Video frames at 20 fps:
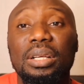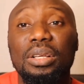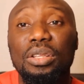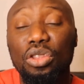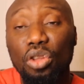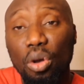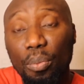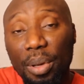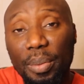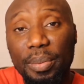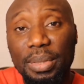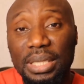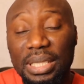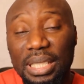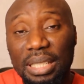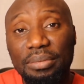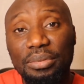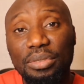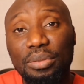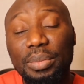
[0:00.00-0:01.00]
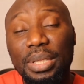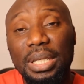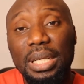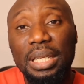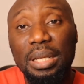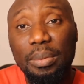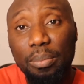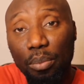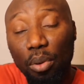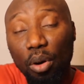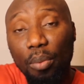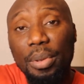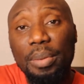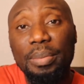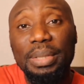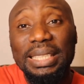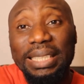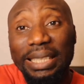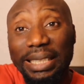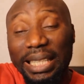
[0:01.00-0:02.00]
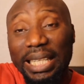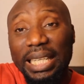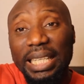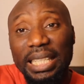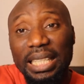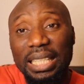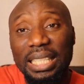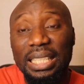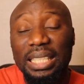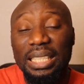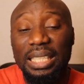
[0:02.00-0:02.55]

Nomi means give to me, and then bomi means take.